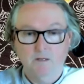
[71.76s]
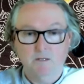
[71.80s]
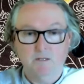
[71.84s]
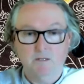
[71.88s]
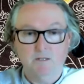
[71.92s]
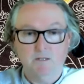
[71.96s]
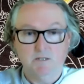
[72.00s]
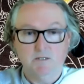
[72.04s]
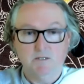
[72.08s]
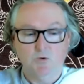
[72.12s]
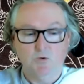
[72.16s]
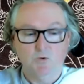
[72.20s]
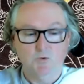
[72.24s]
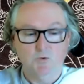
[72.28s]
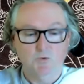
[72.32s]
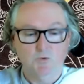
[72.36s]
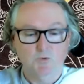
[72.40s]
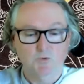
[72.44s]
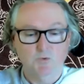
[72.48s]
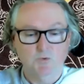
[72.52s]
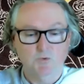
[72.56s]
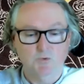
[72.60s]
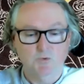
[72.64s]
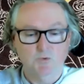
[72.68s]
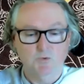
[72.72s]
So
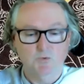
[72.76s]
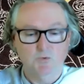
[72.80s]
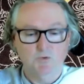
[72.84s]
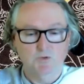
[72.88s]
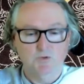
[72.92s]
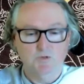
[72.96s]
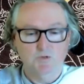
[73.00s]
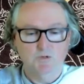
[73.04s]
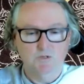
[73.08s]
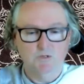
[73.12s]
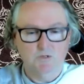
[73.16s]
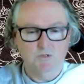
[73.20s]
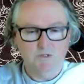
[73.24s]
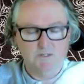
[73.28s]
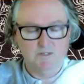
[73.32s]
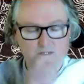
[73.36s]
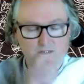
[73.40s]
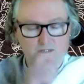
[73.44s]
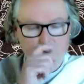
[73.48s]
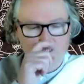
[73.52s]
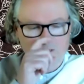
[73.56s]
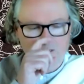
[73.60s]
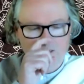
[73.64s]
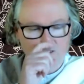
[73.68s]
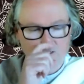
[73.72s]
the
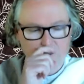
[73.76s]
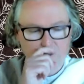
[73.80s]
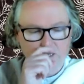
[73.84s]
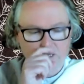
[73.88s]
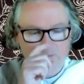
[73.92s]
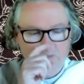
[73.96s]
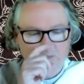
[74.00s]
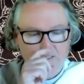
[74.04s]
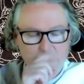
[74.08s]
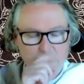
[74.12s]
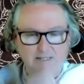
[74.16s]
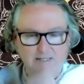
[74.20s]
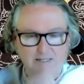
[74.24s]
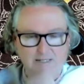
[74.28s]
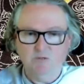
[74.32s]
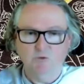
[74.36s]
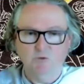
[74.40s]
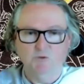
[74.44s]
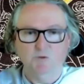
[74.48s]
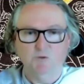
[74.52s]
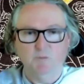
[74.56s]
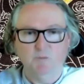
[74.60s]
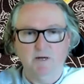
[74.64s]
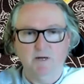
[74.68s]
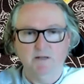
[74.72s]
seminar today is
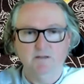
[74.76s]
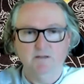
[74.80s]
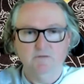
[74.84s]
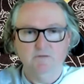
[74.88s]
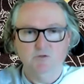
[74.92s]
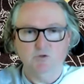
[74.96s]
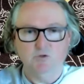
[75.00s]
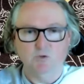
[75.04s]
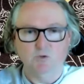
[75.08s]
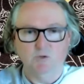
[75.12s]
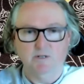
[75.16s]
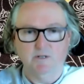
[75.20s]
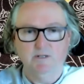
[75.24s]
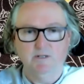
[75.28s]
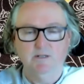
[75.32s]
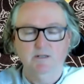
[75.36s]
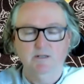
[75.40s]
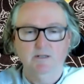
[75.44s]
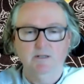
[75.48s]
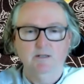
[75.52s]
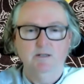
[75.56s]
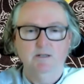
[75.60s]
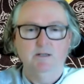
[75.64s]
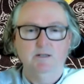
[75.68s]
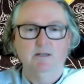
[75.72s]
called The Path of Joy.
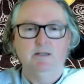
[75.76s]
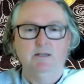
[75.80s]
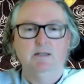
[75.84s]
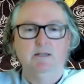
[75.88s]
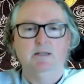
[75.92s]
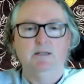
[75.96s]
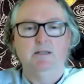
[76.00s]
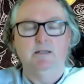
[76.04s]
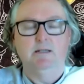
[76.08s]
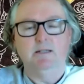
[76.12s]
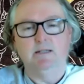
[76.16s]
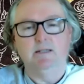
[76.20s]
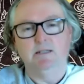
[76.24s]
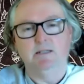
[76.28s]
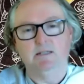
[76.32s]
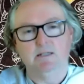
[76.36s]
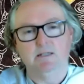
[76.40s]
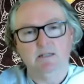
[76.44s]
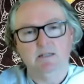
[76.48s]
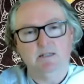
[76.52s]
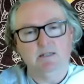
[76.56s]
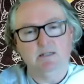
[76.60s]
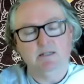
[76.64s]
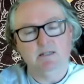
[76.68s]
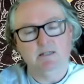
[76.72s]
It
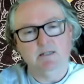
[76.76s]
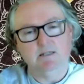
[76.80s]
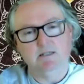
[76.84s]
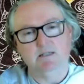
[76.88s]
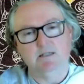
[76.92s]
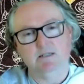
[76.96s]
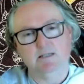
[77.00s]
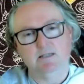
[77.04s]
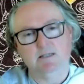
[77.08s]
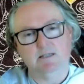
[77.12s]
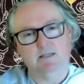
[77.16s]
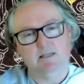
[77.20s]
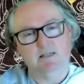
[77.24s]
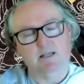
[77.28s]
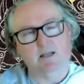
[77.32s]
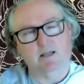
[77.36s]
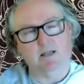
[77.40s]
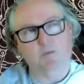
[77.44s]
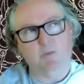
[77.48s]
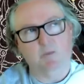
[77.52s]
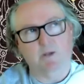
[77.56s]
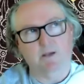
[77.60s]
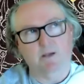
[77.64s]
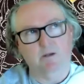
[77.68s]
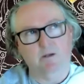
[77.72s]
is
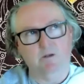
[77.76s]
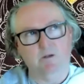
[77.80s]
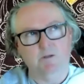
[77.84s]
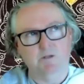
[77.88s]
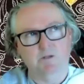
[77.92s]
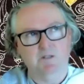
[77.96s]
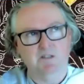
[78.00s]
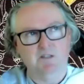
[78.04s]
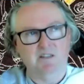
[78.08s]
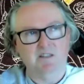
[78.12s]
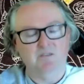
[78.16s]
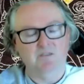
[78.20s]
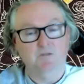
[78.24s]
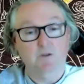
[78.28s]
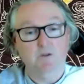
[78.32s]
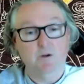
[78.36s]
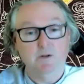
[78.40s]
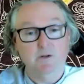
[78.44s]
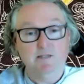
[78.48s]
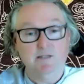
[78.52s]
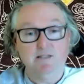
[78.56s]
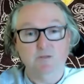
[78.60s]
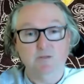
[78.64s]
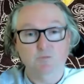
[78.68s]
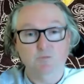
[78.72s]
about a
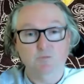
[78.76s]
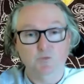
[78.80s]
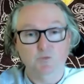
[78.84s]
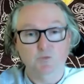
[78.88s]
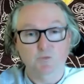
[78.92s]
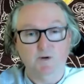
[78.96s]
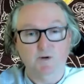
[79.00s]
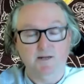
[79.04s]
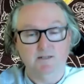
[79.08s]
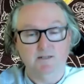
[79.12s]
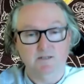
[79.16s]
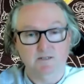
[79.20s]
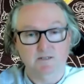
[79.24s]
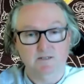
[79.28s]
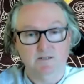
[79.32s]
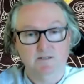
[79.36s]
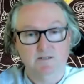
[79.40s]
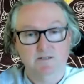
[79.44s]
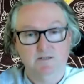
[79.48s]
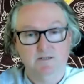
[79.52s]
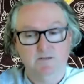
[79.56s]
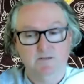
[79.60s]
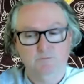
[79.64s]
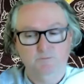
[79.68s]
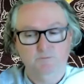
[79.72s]
very simple
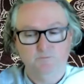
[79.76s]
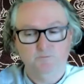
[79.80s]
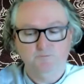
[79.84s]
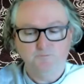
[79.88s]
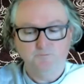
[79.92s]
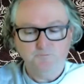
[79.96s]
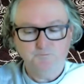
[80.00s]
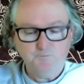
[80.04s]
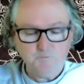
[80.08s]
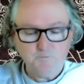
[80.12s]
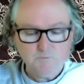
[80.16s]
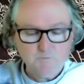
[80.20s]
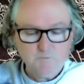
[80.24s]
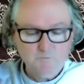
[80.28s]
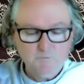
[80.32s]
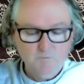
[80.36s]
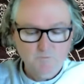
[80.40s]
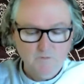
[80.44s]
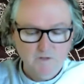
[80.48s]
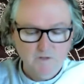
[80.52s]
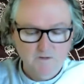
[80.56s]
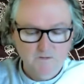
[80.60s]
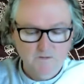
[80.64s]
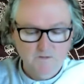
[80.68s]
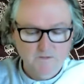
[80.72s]
practice
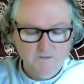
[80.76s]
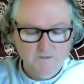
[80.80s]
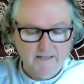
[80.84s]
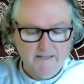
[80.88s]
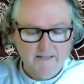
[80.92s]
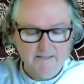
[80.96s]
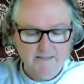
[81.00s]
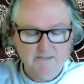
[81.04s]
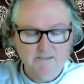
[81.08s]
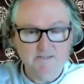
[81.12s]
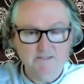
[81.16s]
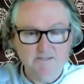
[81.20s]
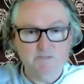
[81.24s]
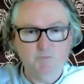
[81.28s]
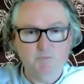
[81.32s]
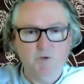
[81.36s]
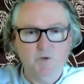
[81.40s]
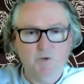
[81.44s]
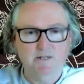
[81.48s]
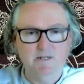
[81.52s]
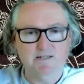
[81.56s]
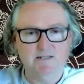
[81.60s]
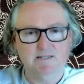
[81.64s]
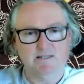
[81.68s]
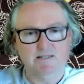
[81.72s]
that,
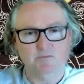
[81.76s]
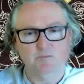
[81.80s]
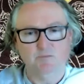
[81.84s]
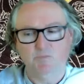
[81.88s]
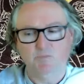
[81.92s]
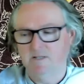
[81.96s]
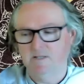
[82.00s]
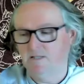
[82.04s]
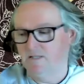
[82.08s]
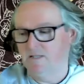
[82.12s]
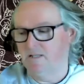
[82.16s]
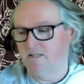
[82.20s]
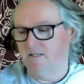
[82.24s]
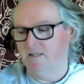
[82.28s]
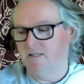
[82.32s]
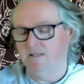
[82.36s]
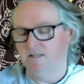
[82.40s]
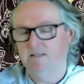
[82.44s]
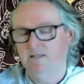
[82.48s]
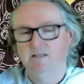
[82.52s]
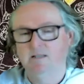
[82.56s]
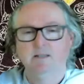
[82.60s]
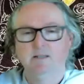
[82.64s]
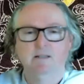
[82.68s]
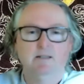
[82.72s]
despite its
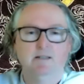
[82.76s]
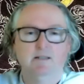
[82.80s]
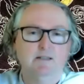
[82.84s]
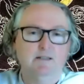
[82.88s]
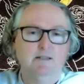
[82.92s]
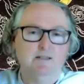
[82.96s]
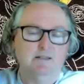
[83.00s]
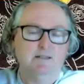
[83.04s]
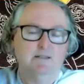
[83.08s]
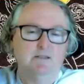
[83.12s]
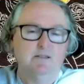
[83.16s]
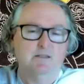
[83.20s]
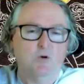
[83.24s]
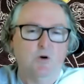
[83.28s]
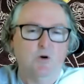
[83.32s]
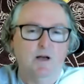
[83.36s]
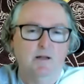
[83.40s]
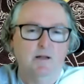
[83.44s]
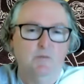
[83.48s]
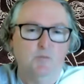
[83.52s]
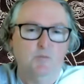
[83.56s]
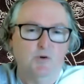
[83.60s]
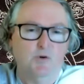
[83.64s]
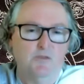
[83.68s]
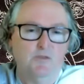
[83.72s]
simplicity, is quite
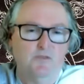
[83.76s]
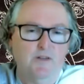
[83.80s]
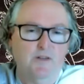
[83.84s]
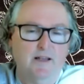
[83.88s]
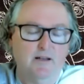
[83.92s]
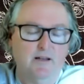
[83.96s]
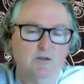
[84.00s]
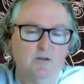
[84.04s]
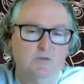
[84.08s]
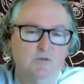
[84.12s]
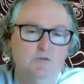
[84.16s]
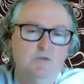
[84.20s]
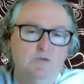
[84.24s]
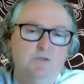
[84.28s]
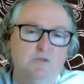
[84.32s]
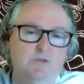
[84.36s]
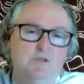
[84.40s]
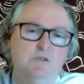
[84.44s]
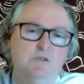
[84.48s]
profound.